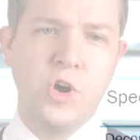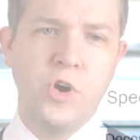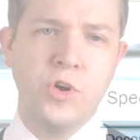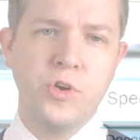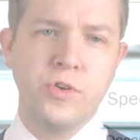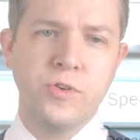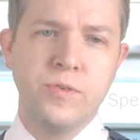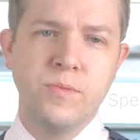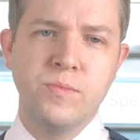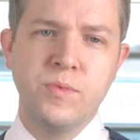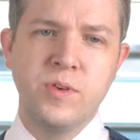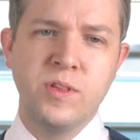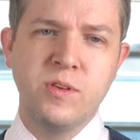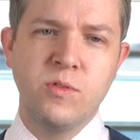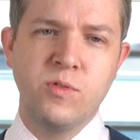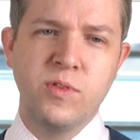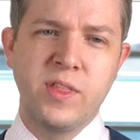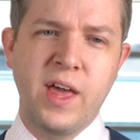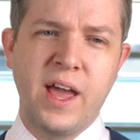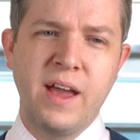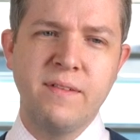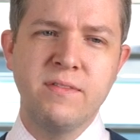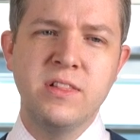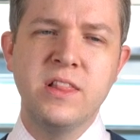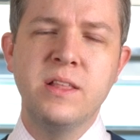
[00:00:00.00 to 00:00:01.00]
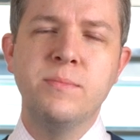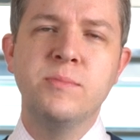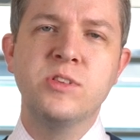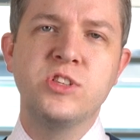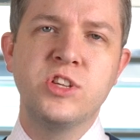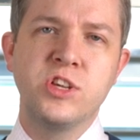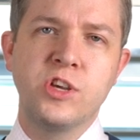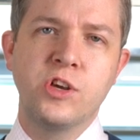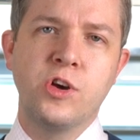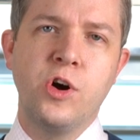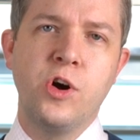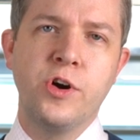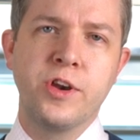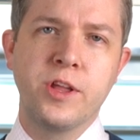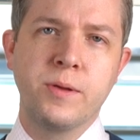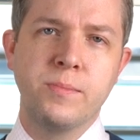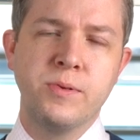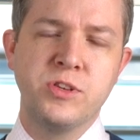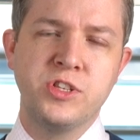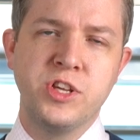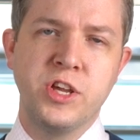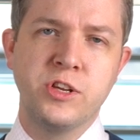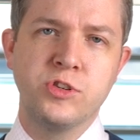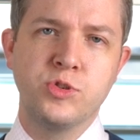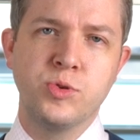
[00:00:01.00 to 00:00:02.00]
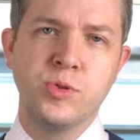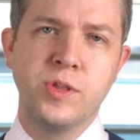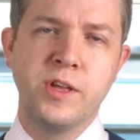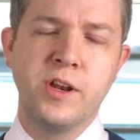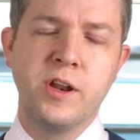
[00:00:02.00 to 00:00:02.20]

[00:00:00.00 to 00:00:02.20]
code or they have limiting coding potential.